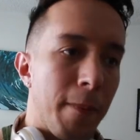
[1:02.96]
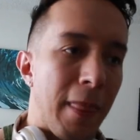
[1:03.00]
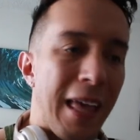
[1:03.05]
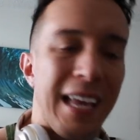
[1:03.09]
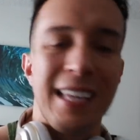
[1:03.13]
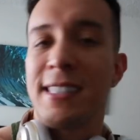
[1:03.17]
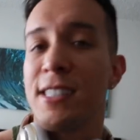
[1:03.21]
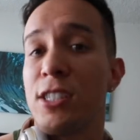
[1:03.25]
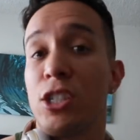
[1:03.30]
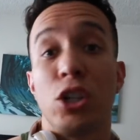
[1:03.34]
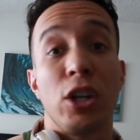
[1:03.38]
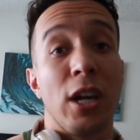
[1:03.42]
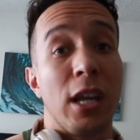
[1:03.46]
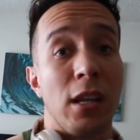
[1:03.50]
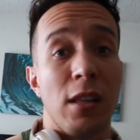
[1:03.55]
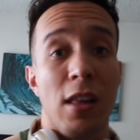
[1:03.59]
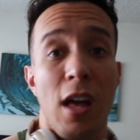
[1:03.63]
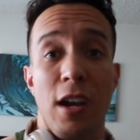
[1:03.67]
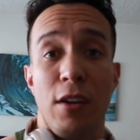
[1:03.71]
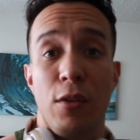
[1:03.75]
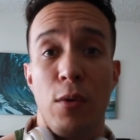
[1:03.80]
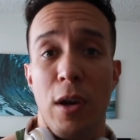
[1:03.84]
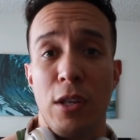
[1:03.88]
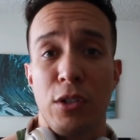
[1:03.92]
I still get a
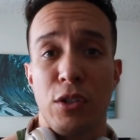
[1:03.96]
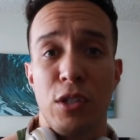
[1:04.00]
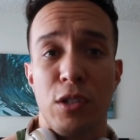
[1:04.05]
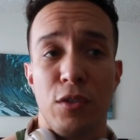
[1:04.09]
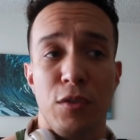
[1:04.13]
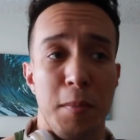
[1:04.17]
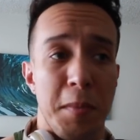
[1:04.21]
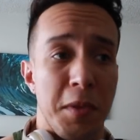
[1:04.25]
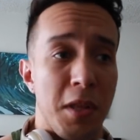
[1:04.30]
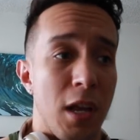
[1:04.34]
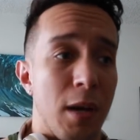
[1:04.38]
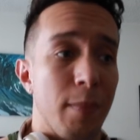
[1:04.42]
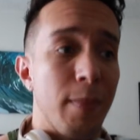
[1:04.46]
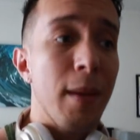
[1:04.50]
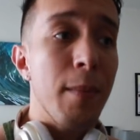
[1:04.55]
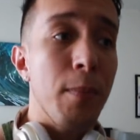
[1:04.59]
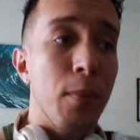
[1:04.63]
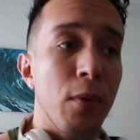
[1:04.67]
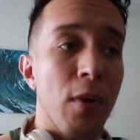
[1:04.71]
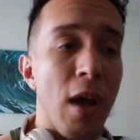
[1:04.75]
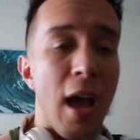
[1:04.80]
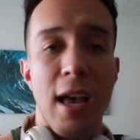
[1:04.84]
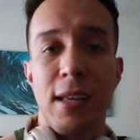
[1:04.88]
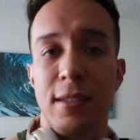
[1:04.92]
lot of questions from a lot of
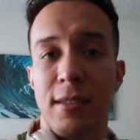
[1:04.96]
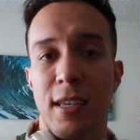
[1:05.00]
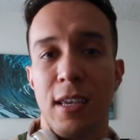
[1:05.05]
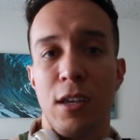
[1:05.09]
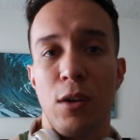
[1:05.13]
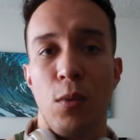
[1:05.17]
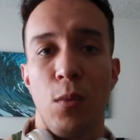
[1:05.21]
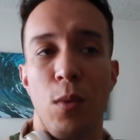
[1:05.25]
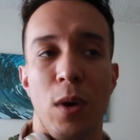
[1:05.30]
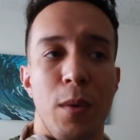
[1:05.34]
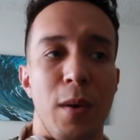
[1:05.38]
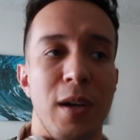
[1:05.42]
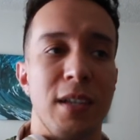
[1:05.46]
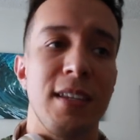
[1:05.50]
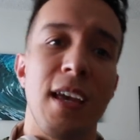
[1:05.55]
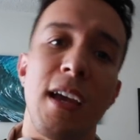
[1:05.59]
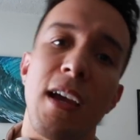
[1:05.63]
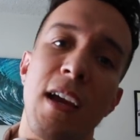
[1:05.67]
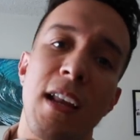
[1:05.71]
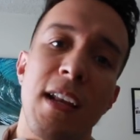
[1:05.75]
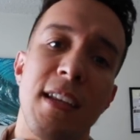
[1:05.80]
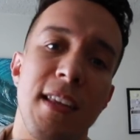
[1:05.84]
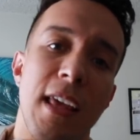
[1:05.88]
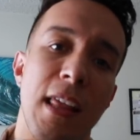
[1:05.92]
people asking what do I
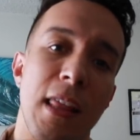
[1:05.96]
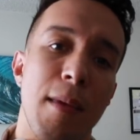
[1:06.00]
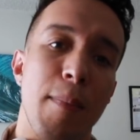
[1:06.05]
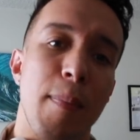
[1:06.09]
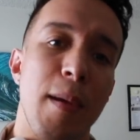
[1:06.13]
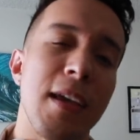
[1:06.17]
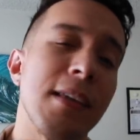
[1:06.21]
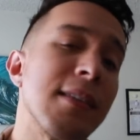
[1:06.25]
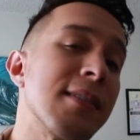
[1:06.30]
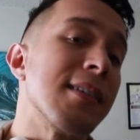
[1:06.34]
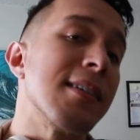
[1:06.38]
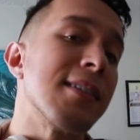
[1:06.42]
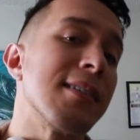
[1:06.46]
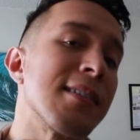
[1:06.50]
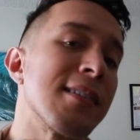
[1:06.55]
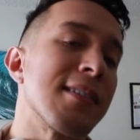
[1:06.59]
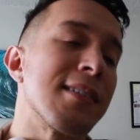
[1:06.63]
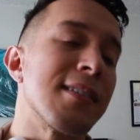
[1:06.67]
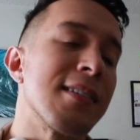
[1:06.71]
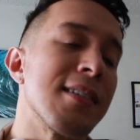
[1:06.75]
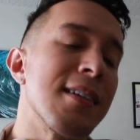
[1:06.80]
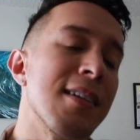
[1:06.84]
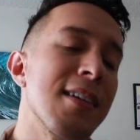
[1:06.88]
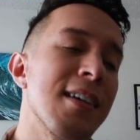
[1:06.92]
take on a daily
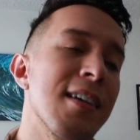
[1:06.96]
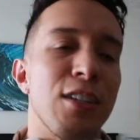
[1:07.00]
basis.